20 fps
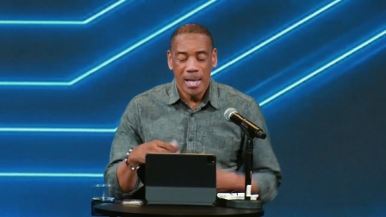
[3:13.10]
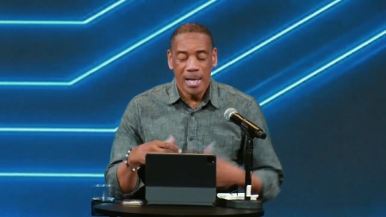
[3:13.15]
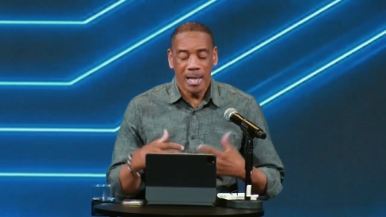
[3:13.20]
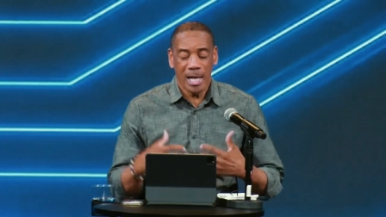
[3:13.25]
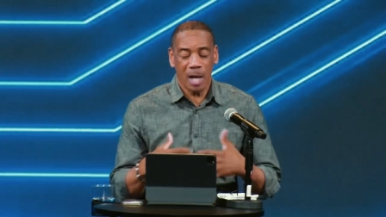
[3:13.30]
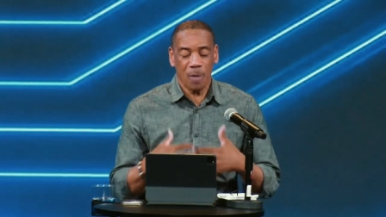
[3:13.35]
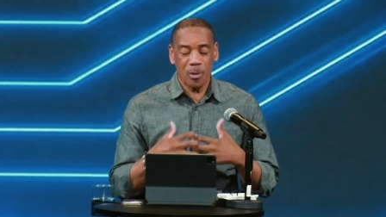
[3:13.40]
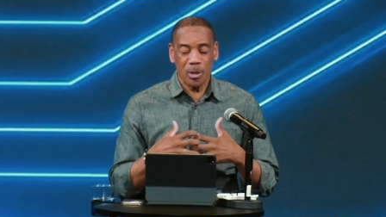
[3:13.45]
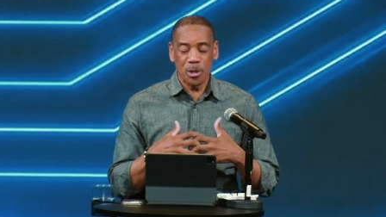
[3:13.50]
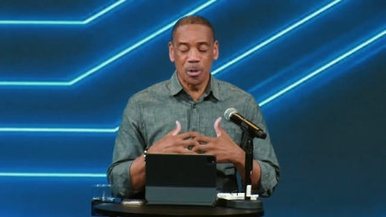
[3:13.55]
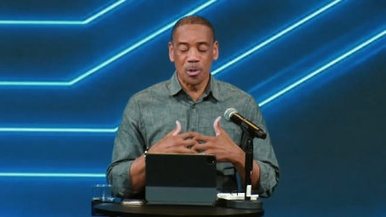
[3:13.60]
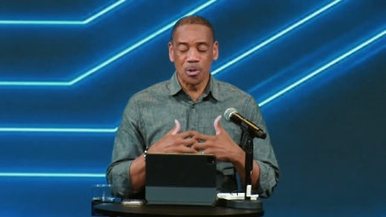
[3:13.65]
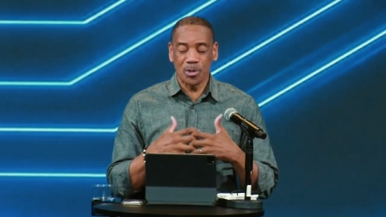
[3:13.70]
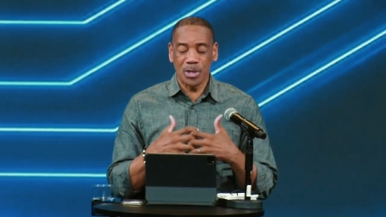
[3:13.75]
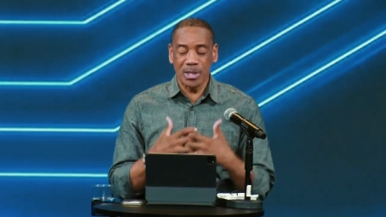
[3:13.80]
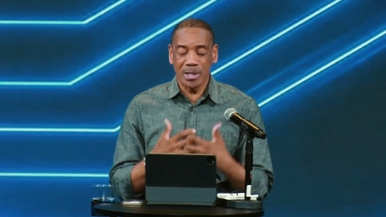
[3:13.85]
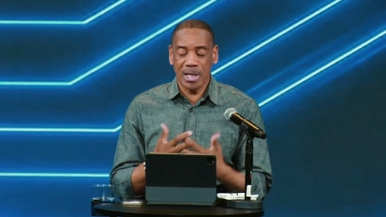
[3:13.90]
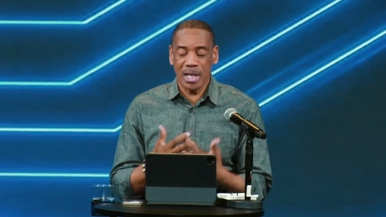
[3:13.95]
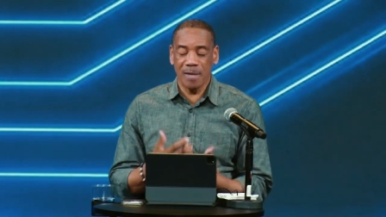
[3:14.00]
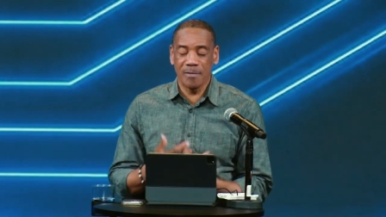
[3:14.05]
God renews
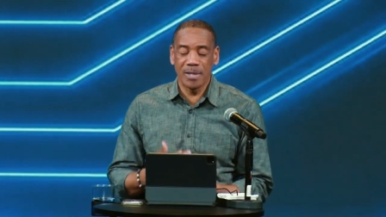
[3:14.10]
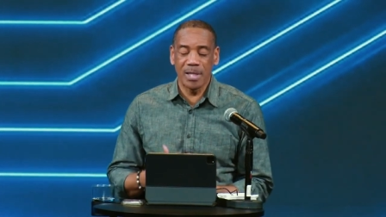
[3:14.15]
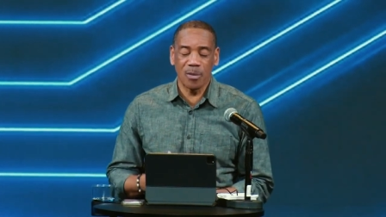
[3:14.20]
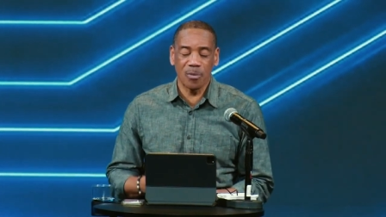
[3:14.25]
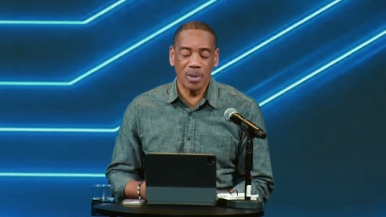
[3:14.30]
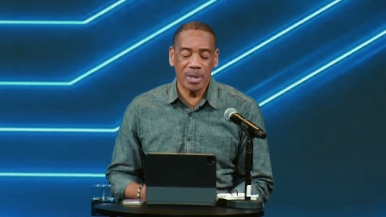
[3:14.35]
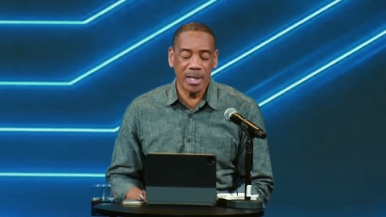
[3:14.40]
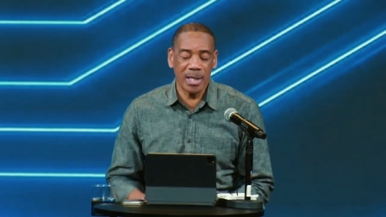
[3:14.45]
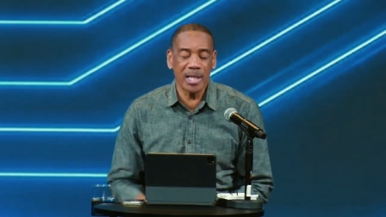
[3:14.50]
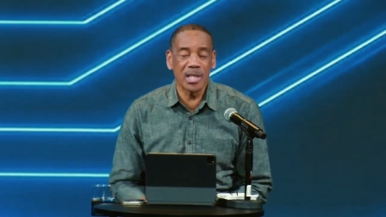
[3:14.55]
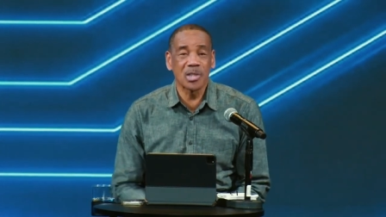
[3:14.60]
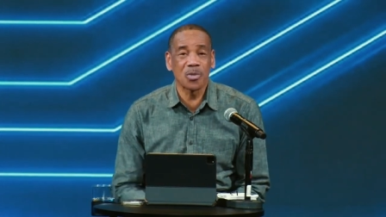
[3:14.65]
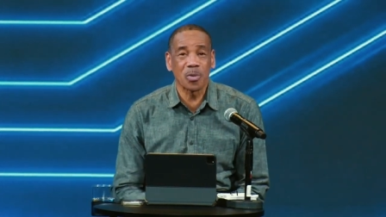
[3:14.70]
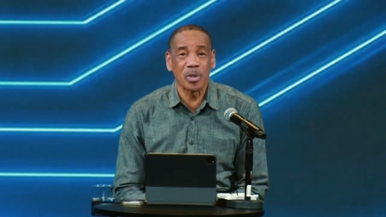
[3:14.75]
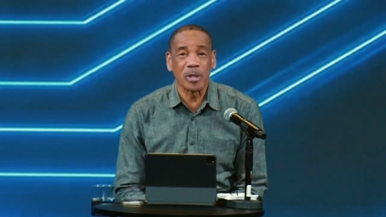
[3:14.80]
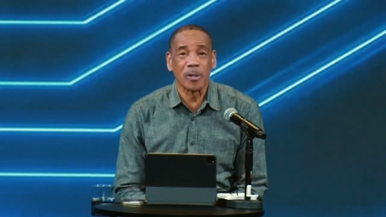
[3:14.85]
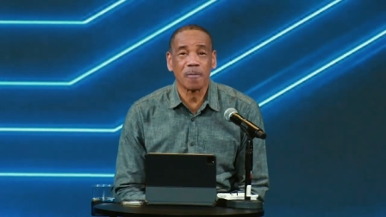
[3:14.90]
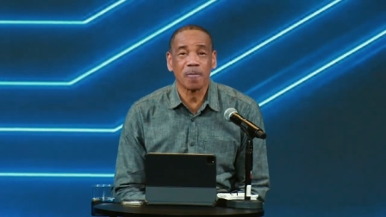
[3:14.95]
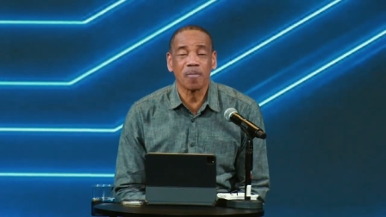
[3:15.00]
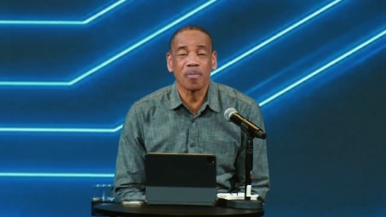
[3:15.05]
this covenant with
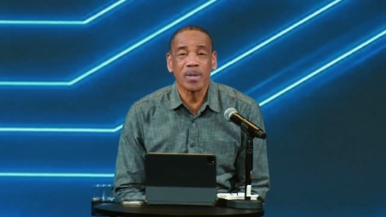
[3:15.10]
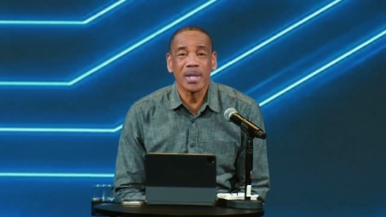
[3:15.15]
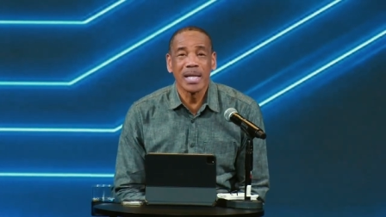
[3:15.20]
Israel,